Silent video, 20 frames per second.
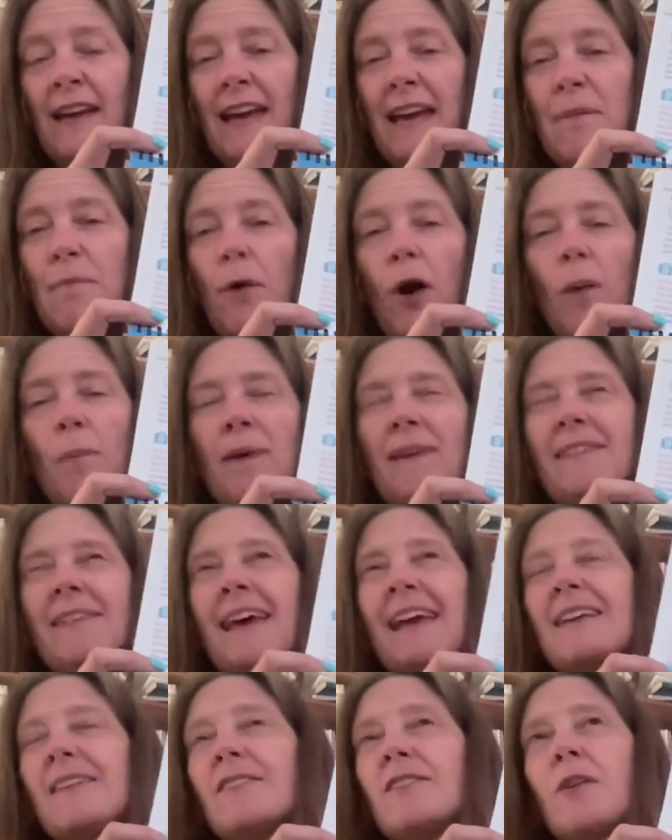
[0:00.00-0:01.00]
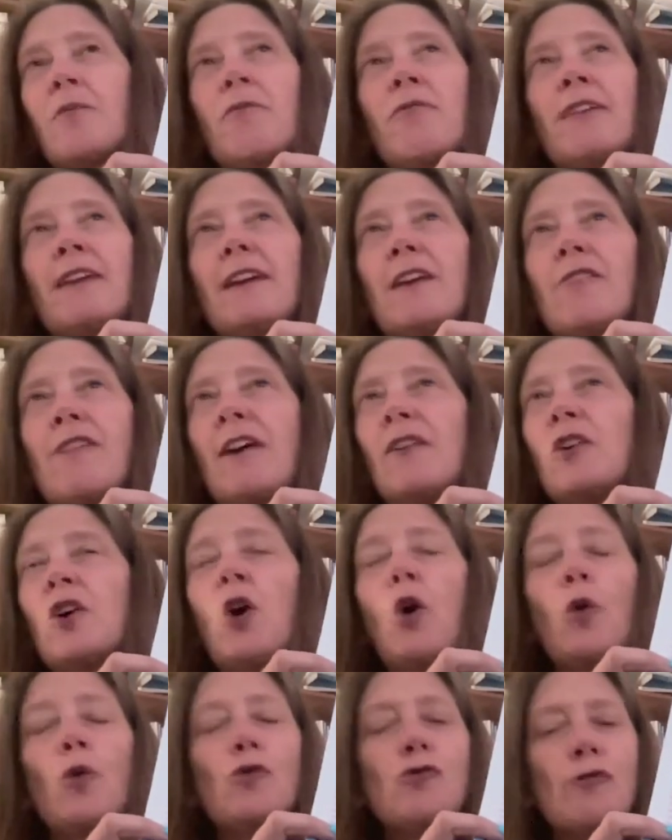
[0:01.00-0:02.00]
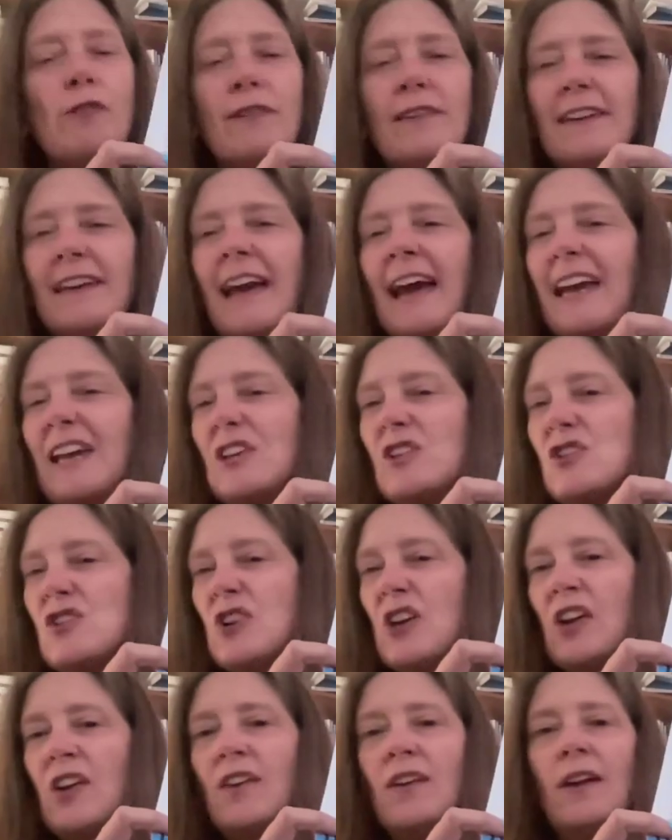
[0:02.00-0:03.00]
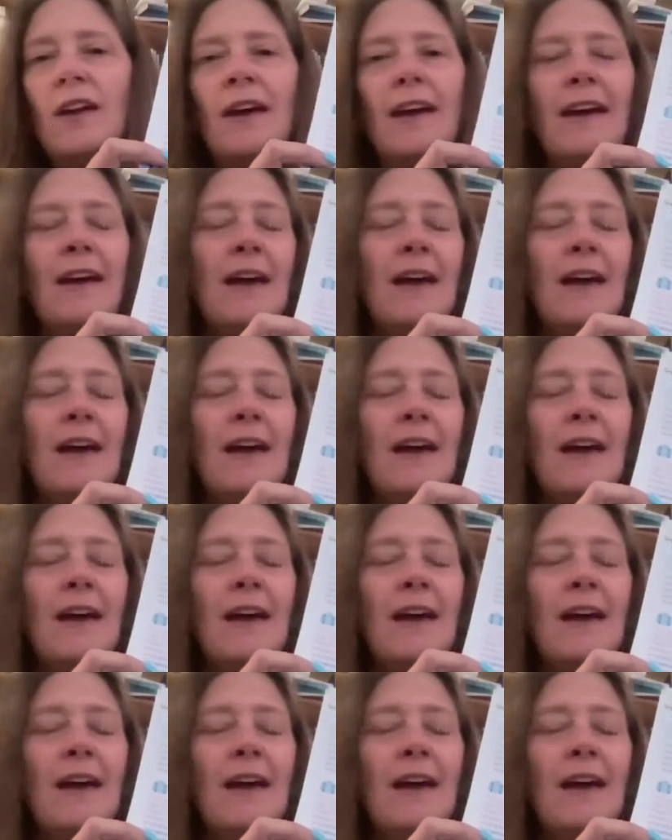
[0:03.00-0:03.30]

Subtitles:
It might be saying something around a contraindication,